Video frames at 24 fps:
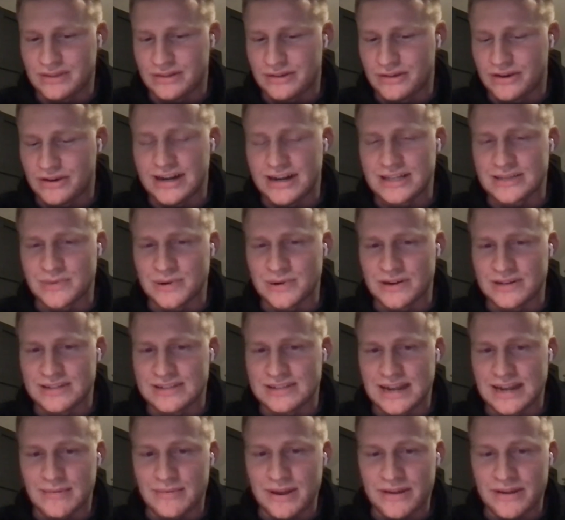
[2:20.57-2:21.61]
they're great
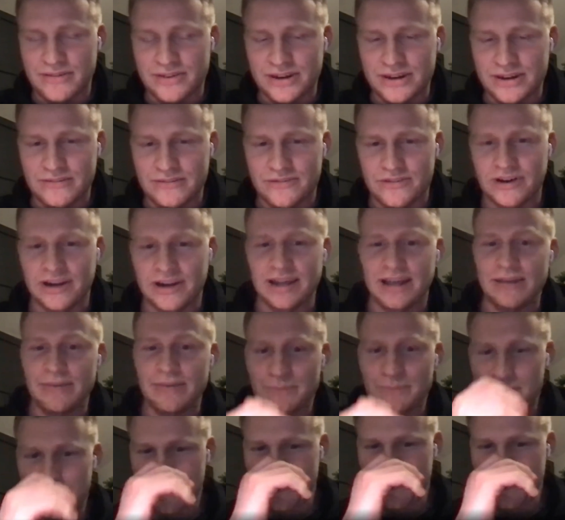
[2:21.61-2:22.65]
experiences I'm never gonna forget.